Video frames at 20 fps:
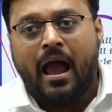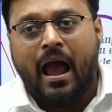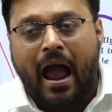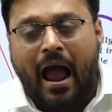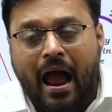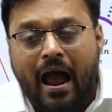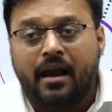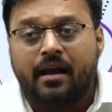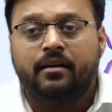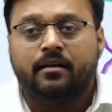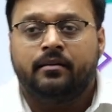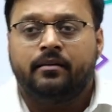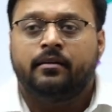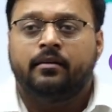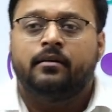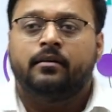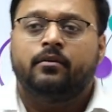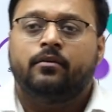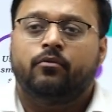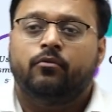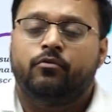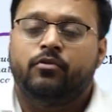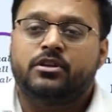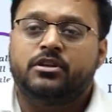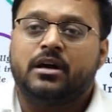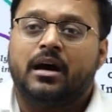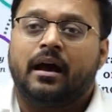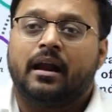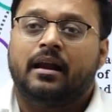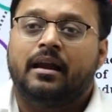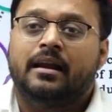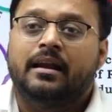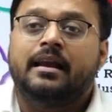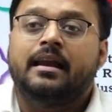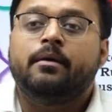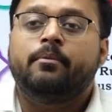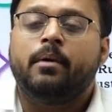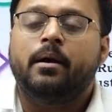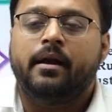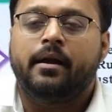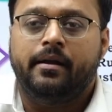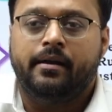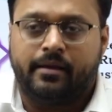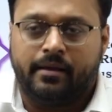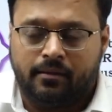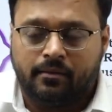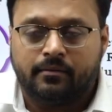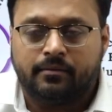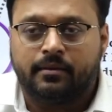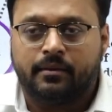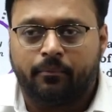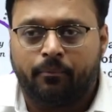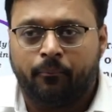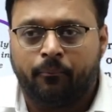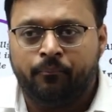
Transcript: and which are labor intensive.